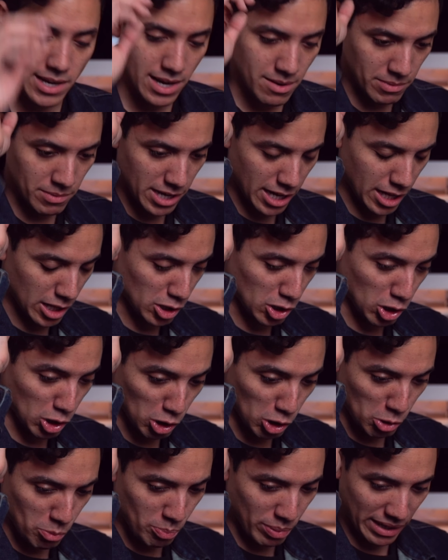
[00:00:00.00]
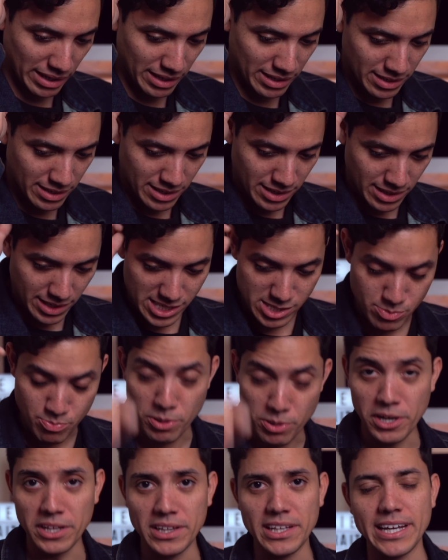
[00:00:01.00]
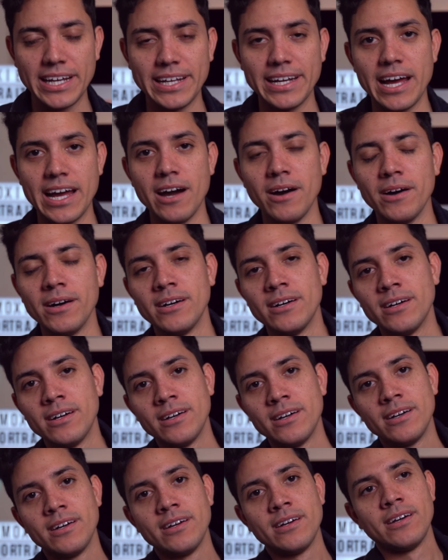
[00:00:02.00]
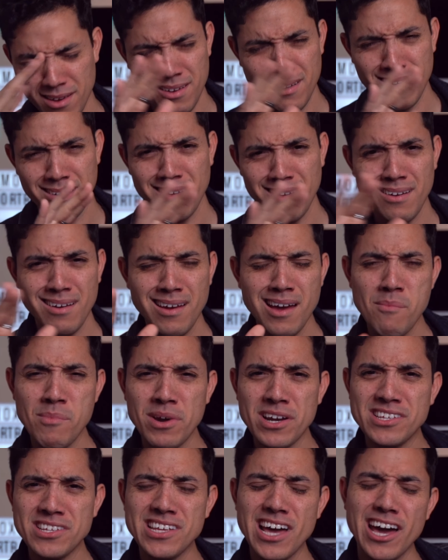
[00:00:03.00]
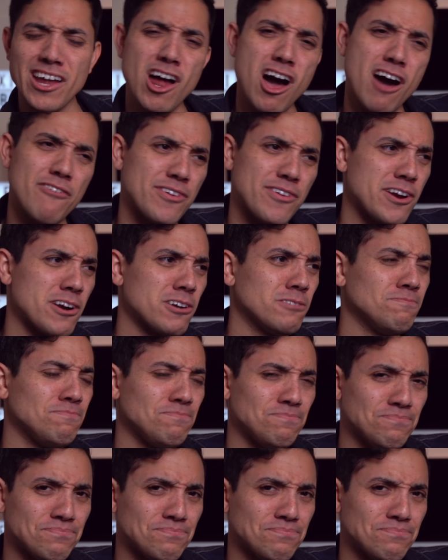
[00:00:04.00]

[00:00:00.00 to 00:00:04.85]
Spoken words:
I'm getting a little loopy. It's pretty late now. I'm gonna sign off here.